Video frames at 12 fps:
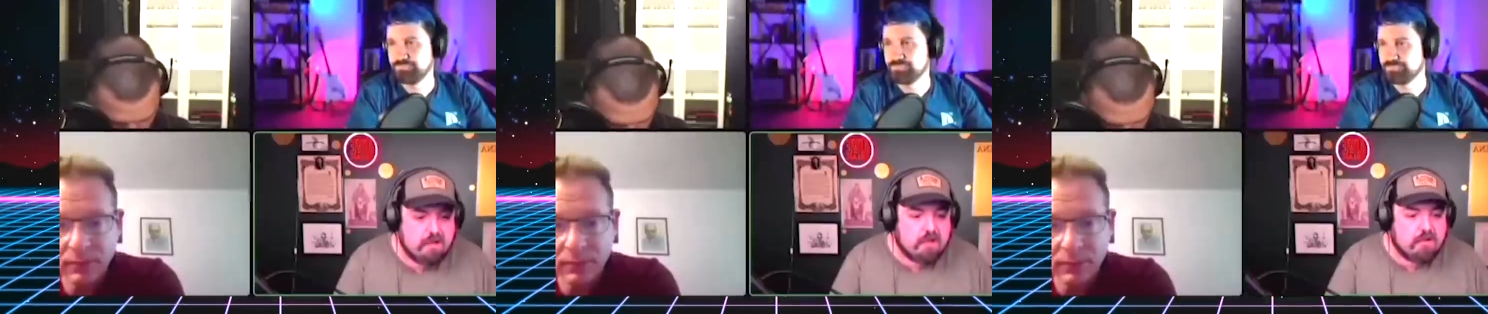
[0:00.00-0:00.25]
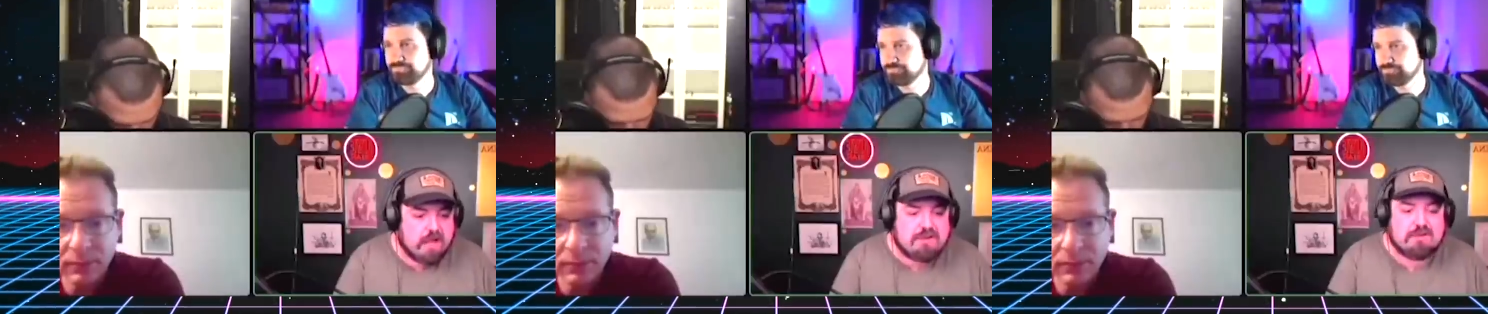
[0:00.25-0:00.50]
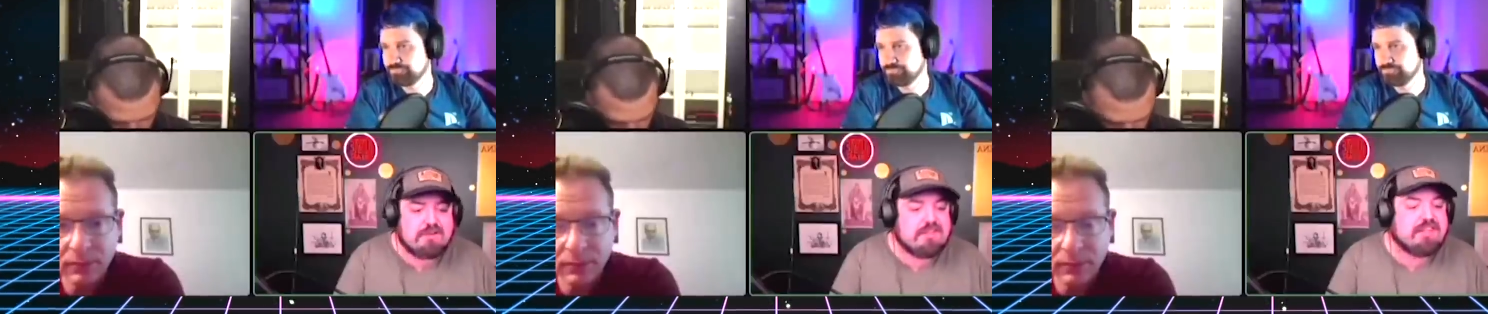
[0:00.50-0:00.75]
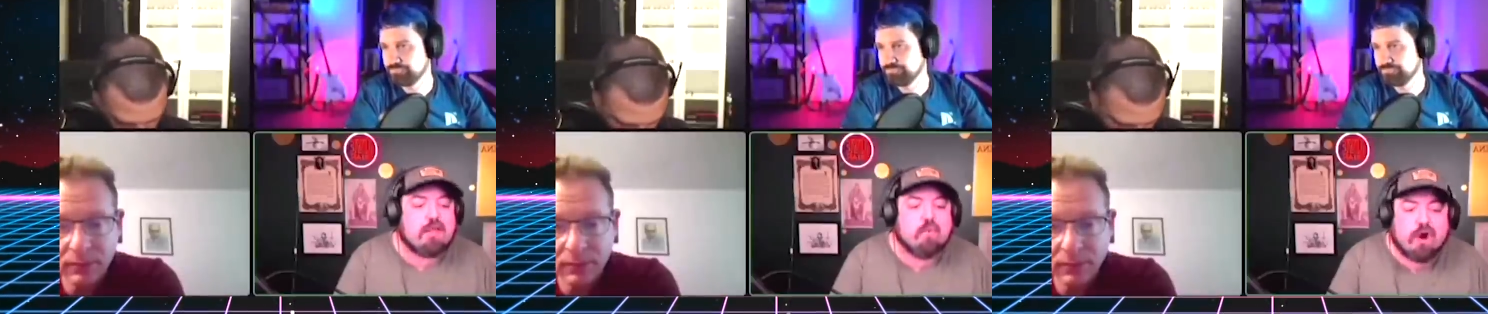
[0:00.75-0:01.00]
Speaker 1: Uh, they
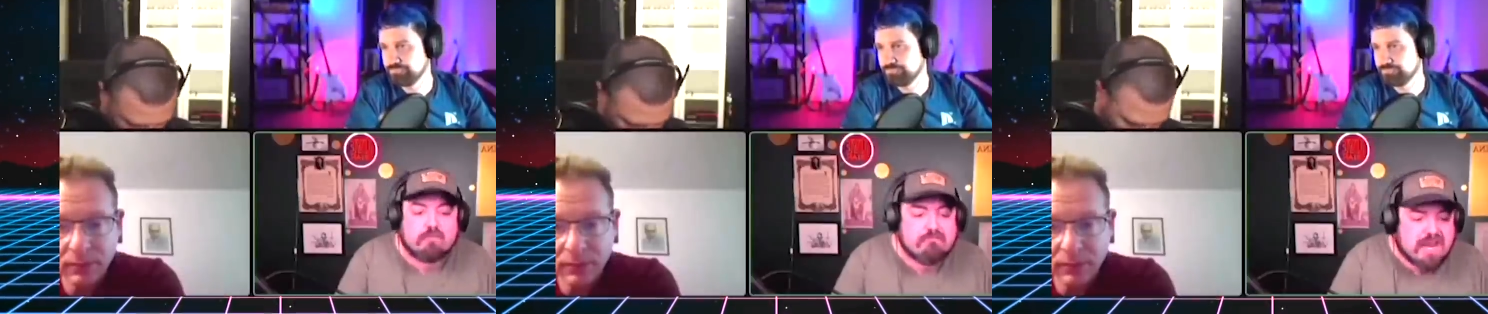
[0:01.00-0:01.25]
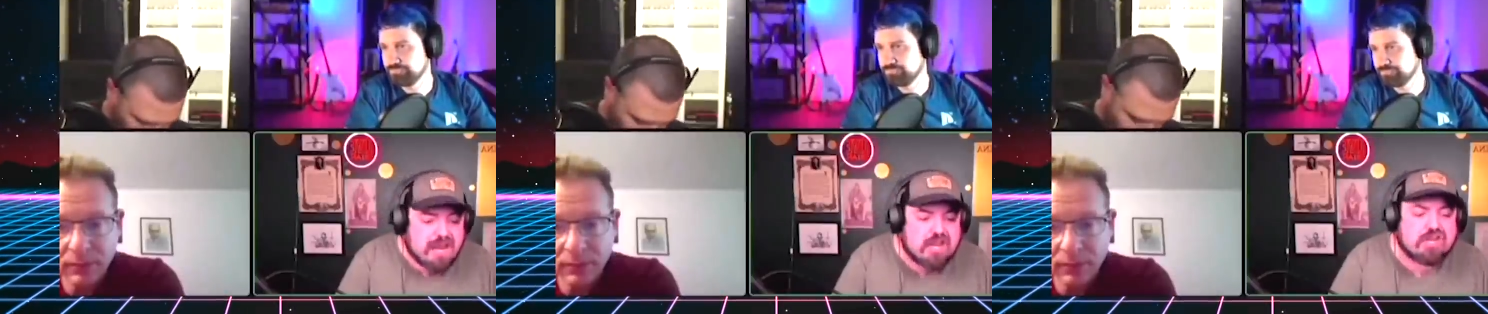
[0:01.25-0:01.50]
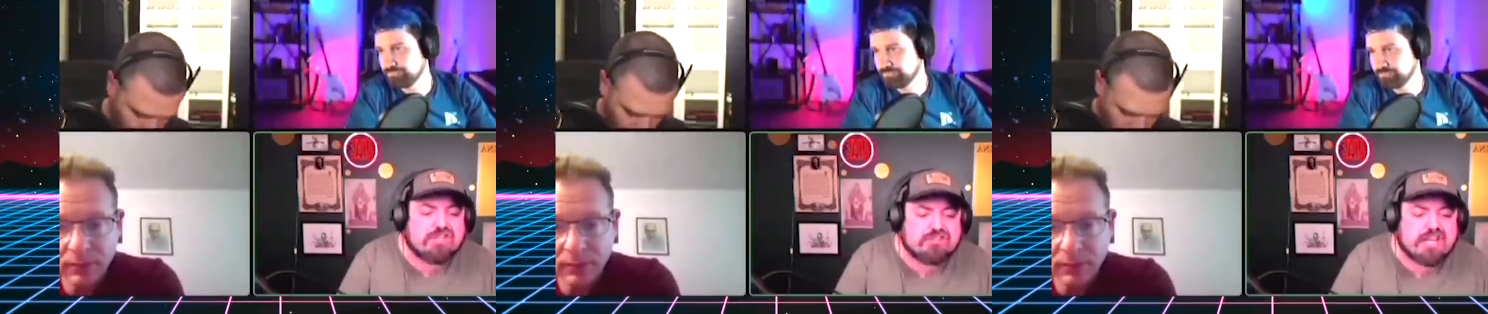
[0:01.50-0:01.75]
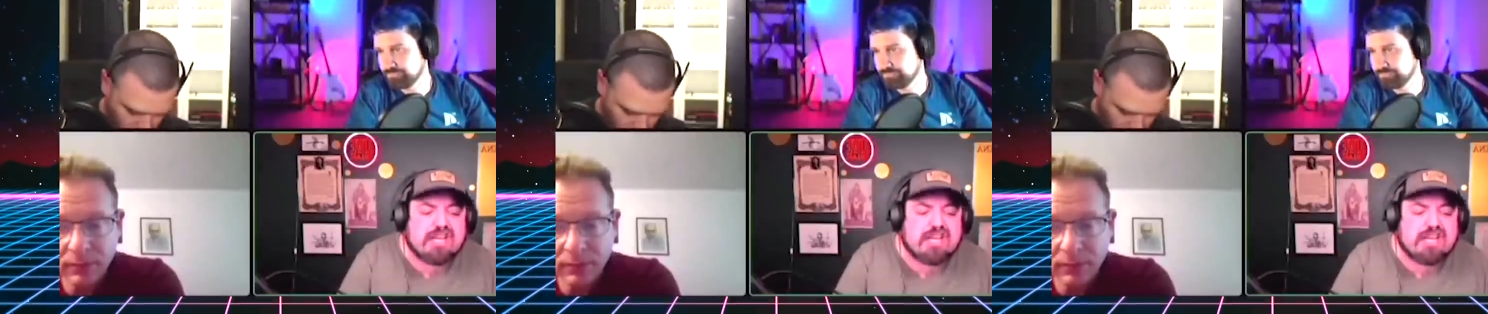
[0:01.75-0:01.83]
weren't meeting. Could you say it's